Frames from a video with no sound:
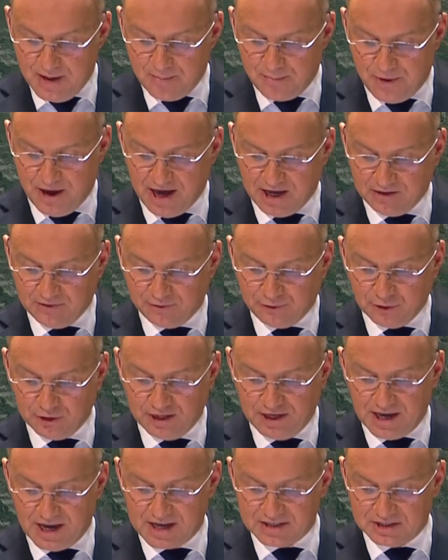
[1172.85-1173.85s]

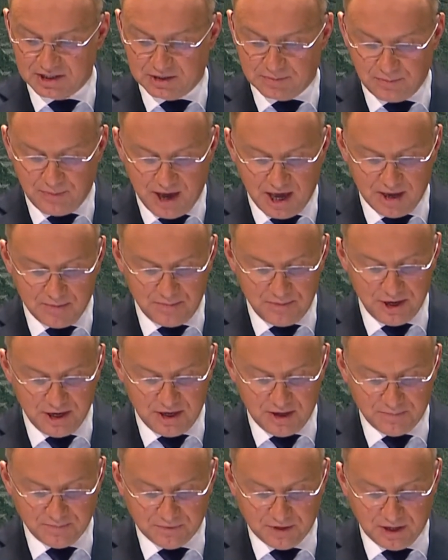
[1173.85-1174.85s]
painfully as it may
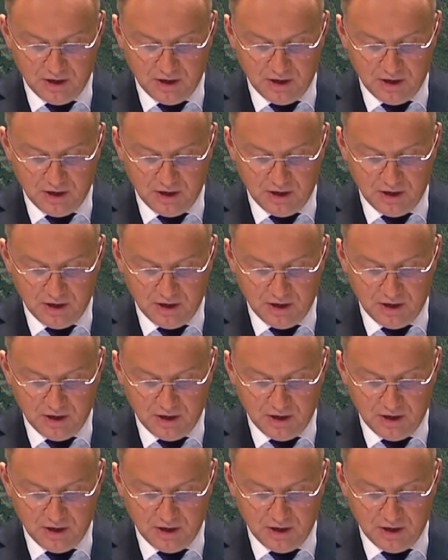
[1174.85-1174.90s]
be,